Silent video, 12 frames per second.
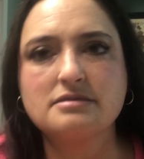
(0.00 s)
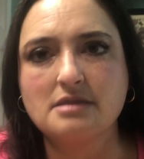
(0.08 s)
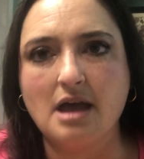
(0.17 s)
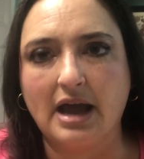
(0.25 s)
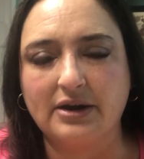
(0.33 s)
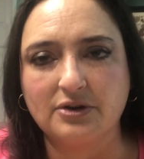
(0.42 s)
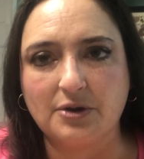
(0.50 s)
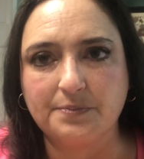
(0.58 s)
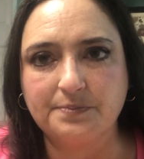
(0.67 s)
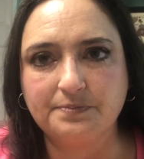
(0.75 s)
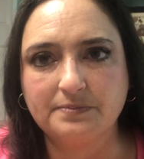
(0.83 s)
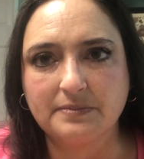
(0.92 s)
I don't know,
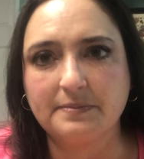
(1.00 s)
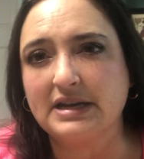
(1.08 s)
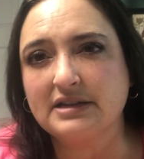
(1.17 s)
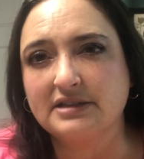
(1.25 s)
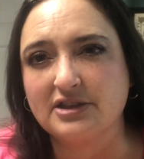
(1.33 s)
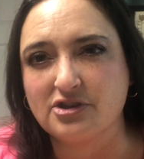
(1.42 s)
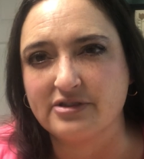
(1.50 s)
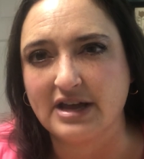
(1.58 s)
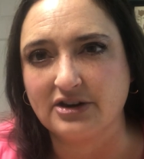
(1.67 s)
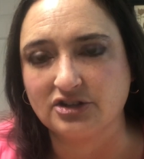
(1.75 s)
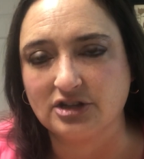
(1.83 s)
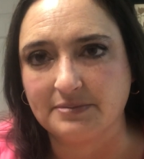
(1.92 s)
but it's either that
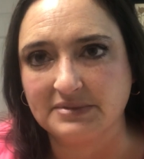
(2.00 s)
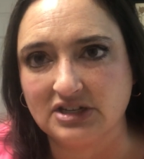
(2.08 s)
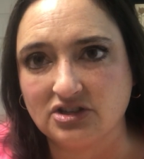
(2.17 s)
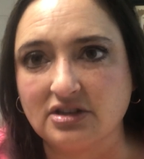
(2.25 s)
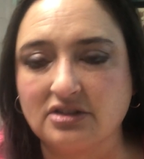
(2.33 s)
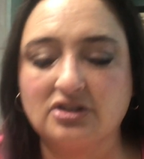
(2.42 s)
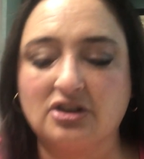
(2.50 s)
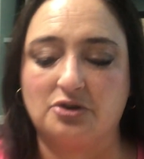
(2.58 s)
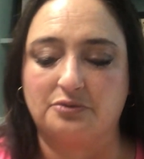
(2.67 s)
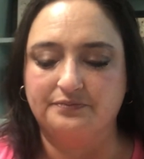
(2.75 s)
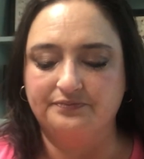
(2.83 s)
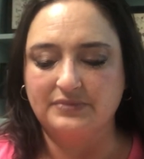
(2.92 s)
or stop stitching. So
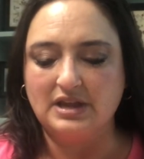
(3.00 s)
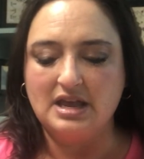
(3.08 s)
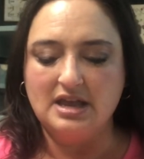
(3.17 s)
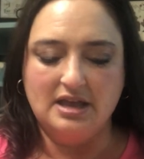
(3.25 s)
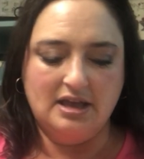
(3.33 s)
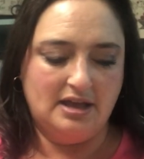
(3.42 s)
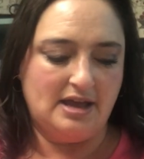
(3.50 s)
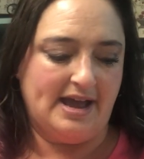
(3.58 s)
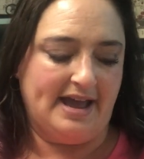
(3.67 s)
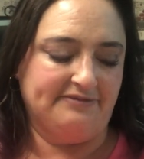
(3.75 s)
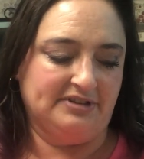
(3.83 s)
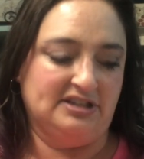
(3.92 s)
I
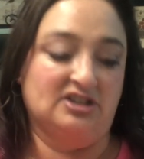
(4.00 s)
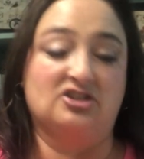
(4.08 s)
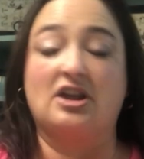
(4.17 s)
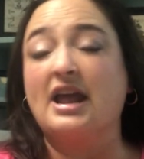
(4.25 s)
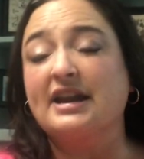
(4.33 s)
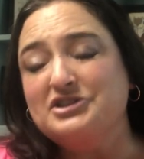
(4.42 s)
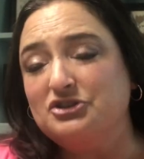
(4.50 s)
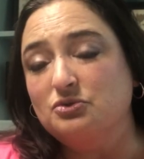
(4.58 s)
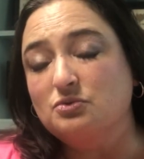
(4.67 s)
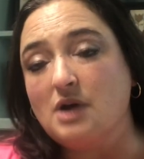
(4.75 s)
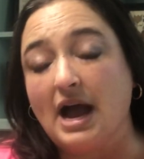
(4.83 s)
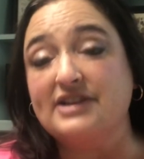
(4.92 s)
have to stitch, and I
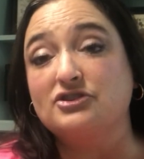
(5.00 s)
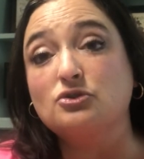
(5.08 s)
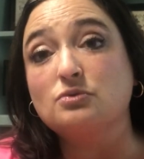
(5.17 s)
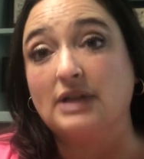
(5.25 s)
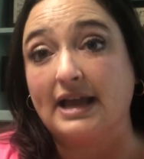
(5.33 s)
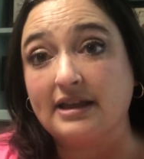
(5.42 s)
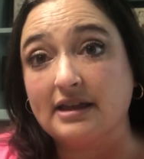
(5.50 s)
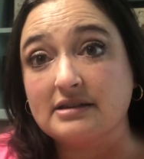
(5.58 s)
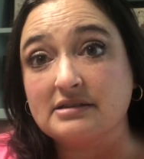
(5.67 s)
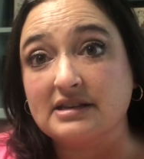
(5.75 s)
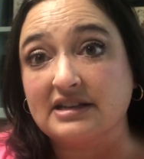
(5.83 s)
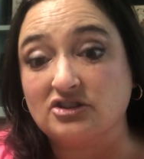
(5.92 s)
do like it.
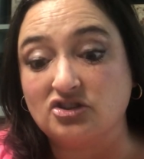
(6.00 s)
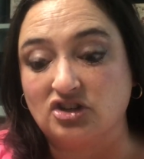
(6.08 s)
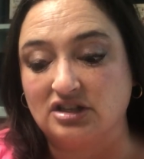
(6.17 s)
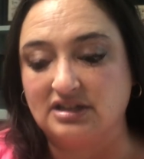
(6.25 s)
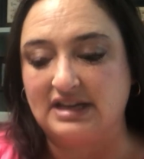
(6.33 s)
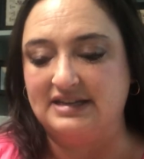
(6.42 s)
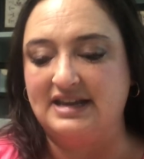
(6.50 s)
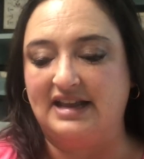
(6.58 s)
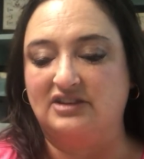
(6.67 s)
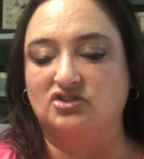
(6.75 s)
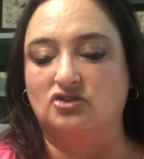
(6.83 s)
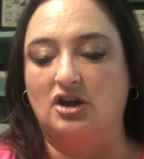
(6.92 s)
It's just, it
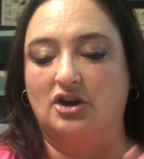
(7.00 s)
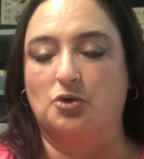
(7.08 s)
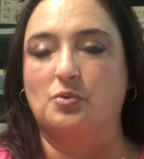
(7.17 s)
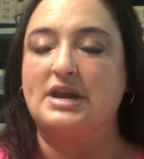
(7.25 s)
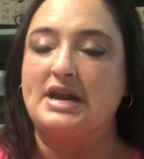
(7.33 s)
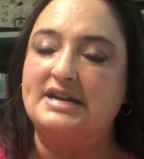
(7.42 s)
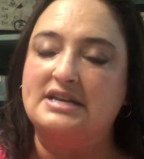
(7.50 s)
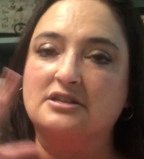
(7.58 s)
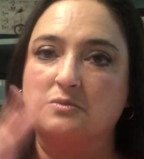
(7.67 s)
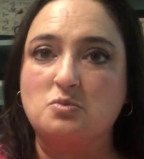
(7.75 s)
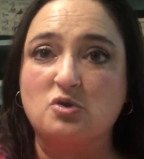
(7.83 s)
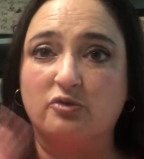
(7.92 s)
takes longer when I need to
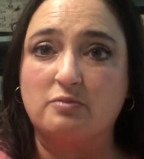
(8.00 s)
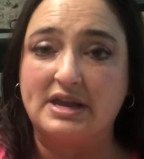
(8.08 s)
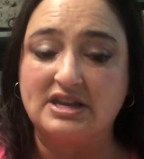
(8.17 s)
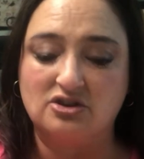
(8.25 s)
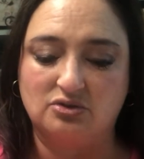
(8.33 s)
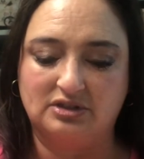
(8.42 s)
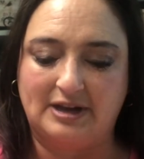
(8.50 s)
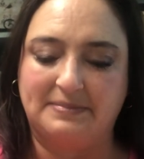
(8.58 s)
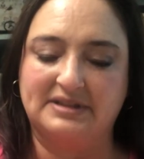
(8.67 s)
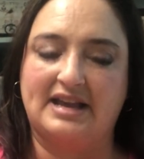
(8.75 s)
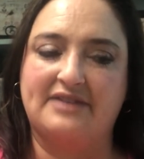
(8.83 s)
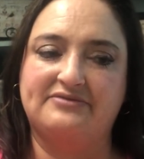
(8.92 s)
move my Q-snap
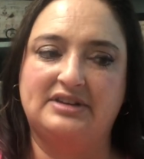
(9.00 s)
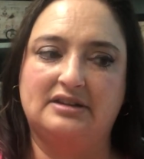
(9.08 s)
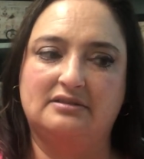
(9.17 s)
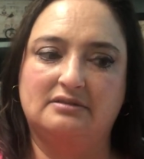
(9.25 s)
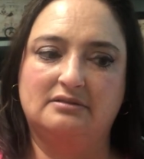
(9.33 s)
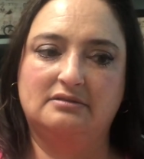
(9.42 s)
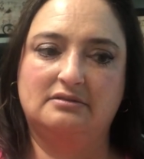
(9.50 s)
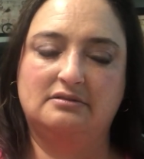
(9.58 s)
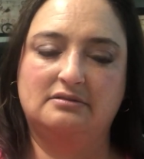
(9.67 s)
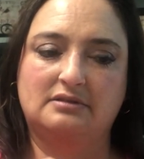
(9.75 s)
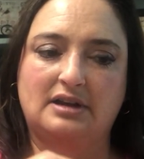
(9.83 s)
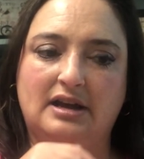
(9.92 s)
because I have to
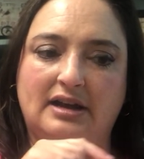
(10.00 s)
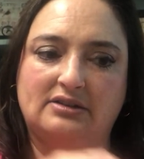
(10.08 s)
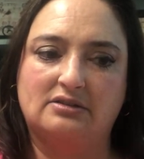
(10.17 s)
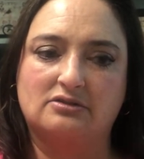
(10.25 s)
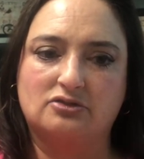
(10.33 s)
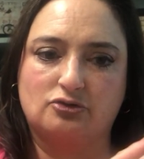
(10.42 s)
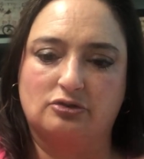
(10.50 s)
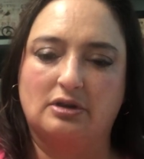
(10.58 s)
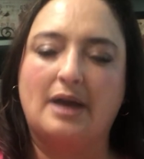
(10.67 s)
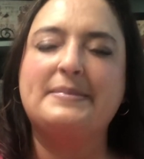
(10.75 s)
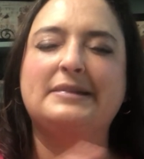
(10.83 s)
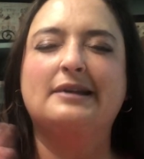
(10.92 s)
unscrew, I
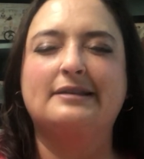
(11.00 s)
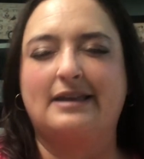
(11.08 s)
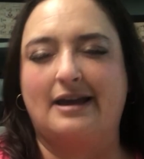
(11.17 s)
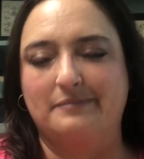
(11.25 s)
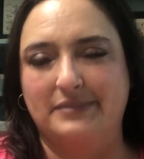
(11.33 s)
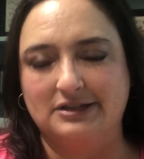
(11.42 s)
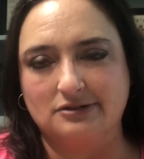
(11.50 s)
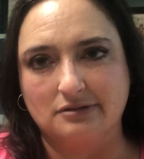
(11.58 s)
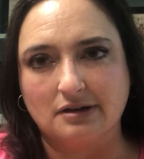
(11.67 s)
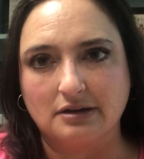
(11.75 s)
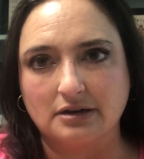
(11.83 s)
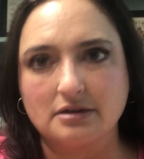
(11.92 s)
mean, not that much
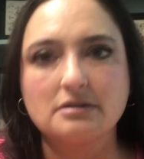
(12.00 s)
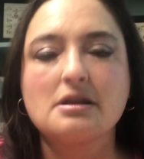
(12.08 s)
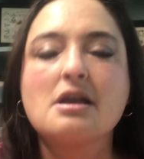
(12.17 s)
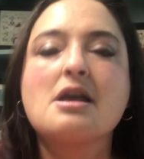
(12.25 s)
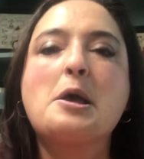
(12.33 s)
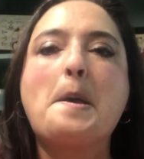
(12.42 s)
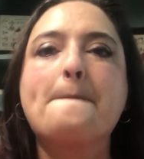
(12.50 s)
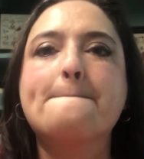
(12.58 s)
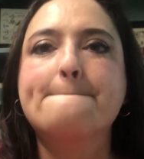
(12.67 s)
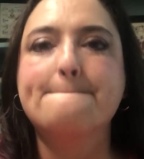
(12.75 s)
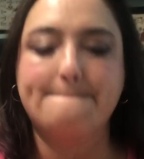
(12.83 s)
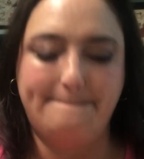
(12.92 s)
longer,
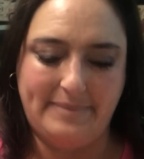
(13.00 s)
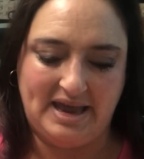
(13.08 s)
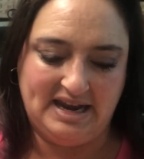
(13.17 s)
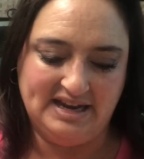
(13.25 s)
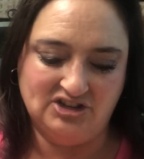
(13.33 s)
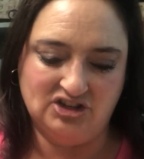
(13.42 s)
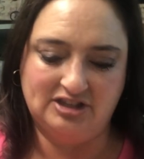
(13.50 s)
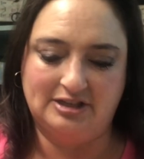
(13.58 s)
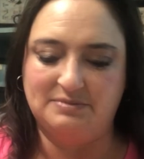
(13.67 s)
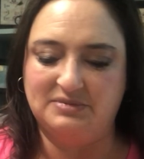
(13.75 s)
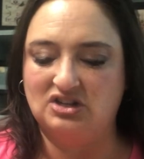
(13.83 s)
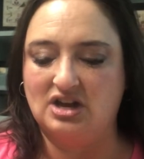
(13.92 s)
but it just
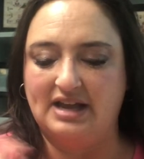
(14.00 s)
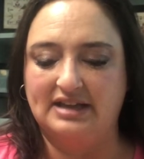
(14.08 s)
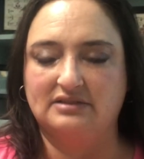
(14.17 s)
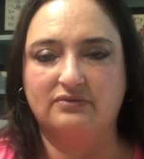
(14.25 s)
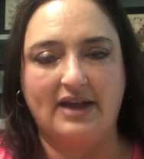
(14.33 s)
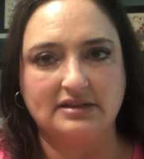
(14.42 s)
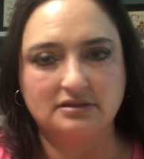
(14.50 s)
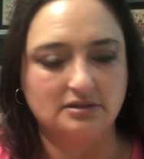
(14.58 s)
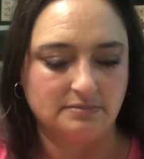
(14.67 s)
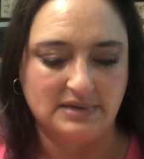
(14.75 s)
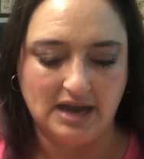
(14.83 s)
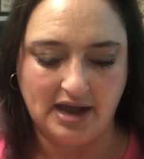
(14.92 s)
seems not as fast to
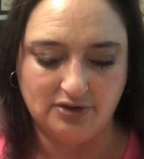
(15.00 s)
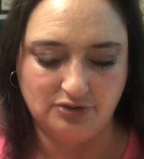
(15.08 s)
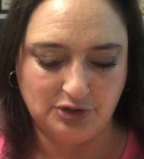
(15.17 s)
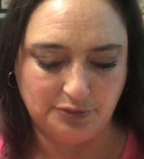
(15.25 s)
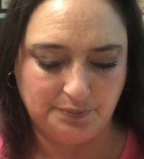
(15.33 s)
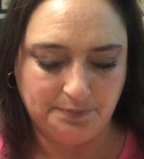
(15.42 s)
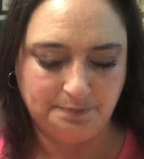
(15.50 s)
me. I don't know.